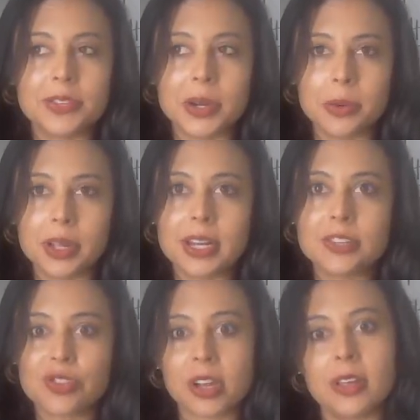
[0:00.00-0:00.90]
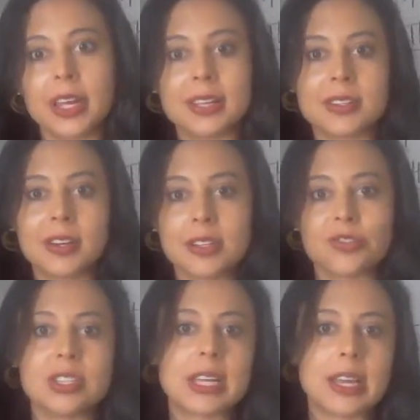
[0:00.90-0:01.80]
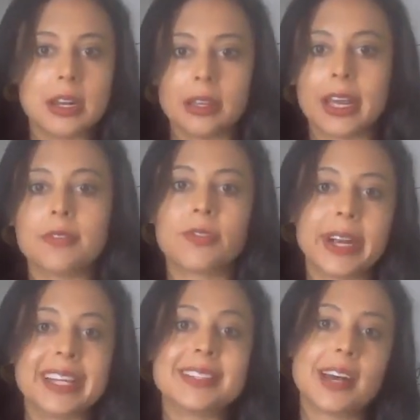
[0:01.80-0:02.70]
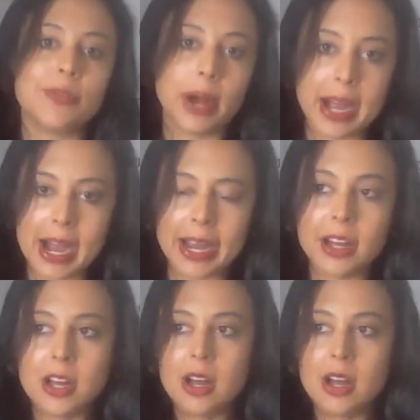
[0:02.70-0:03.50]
So it is trickling into countries like Italy and France, FYI.